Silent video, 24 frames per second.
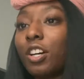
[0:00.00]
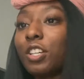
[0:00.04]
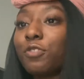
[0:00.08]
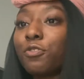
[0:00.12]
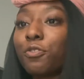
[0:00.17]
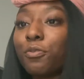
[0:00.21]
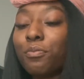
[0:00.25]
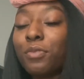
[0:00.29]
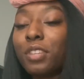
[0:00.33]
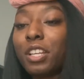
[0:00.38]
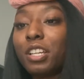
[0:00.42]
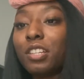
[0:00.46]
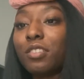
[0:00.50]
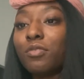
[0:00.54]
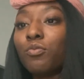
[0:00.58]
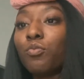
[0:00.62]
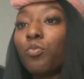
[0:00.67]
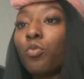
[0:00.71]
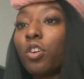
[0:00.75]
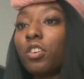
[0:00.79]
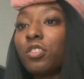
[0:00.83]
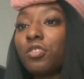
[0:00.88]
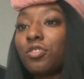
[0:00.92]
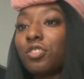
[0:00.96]
from then
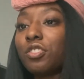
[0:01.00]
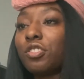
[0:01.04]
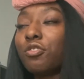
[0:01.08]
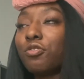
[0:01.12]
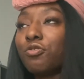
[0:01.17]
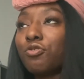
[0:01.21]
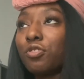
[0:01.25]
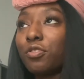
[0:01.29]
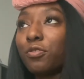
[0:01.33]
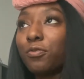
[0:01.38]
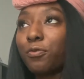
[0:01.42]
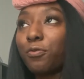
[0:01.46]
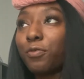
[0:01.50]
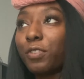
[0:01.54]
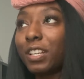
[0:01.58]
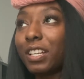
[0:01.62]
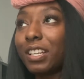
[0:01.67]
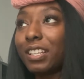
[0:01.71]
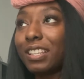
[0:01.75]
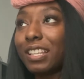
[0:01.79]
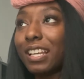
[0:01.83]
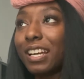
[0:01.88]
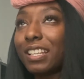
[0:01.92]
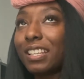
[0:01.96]
what children think
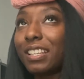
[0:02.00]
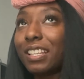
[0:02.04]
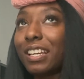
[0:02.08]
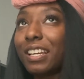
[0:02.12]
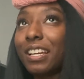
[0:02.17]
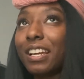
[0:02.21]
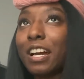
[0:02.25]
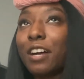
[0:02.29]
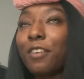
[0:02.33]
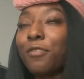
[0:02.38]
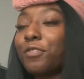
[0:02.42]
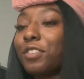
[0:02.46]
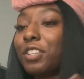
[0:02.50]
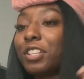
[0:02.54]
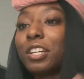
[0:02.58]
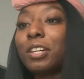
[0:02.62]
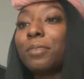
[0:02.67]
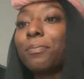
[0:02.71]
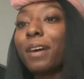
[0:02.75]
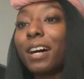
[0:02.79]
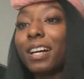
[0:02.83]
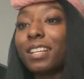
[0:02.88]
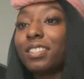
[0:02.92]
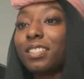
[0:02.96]
that they have the
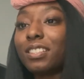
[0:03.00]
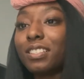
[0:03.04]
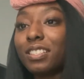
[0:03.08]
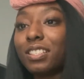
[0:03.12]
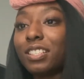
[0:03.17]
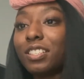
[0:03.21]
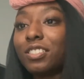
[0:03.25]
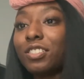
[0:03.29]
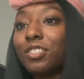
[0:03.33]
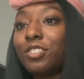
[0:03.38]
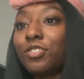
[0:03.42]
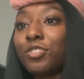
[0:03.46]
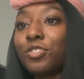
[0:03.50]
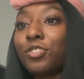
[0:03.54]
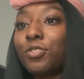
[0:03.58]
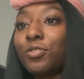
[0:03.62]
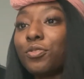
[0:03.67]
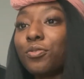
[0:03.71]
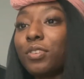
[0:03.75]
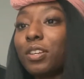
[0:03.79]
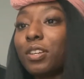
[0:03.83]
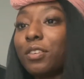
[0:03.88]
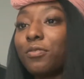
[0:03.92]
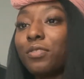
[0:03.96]
capacity to do
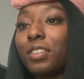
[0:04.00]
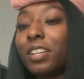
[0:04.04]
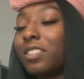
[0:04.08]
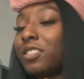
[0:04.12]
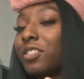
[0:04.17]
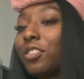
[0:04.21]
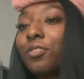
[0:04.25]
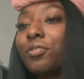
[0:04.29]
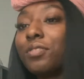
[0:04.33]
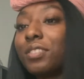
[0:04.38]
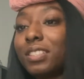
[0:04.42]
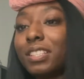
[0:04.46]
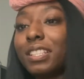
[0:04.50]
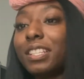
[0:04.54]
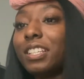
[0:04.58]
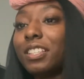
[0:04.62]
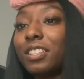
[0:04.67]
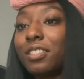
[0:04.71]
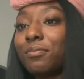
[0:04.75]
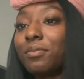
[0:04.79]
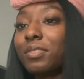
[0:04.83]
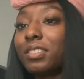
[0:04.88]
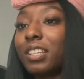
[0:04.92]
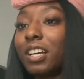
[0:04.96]
if they don't see
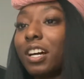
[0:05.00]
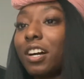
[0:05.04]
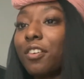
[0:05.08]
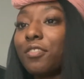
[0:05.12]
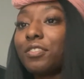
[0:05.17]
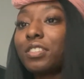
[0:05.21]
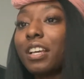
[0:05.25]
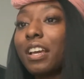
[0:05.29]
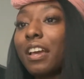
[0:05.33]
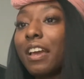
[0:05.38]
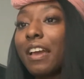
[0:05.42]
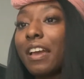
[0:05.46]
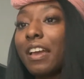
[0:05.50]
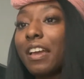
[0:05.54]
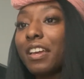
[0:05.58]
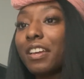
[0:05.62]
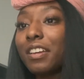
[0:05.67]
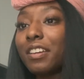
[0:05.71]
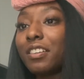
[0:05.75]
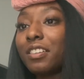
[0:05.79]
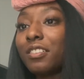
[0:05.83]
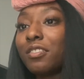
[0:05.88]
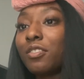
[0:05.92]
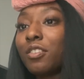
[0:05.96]
themselves
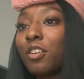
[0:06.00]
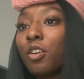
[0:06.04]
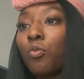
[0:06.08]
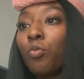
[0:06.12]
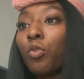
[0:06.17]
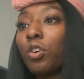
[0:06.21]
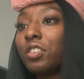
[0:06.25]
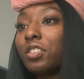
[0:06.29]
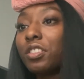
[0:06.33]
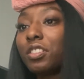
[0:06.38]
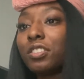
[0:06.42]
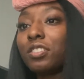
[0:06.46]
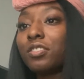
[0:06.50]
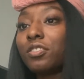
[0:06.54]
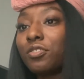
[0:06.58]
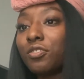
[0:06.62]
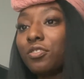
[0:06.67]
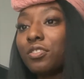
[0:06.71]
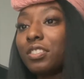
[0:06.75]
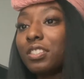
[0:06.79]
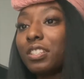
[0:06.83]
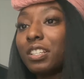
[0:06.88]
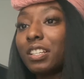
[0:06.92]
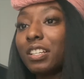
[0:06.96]
in what they're
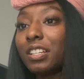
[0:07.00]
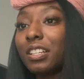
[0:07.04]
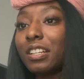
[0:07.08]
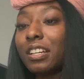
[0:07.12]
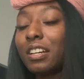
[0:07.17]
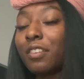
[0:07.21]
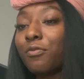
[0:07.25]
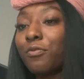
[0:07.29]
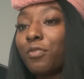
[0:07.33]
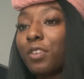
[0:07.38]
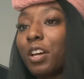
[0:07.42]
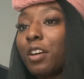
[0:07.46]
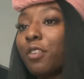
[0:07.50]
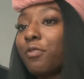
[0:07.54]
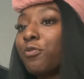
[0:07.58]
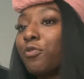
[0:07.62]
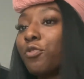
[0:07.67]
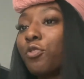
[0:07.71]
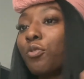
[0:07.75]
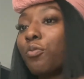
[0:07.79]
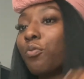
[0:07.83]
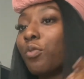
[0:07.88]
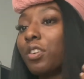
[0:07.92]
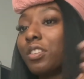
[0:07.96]
studying and therefore
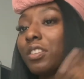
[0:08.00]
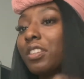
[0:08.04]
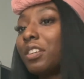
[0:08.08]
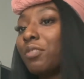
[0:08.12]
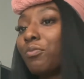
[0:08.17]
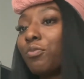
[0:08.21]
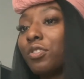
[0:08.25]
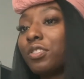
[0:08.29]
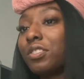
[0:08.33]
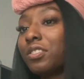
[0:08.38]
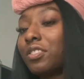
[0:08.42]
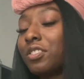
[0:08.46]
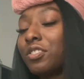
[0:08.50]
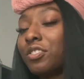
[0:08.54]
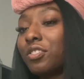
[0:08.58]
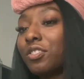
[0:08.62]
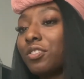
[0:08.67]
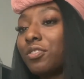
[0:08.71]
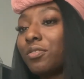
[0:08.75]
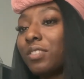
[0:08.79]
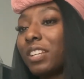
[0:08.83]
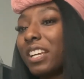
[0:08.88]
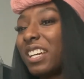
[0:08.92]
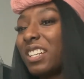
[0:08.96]
what they want to do
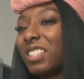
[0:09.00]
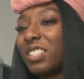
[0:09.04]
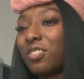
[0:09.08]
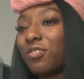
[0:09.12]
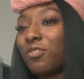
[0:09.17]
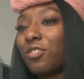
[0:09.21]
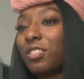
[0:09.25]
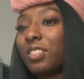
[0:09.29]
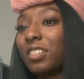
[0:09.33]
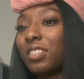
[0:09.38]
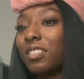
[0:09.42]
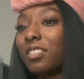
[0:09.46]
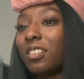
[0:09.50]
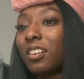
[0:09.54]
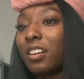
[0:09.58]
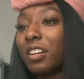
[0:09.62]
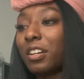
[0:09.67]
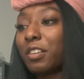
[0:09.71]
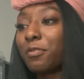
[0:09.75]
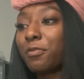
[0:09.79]
later on in life.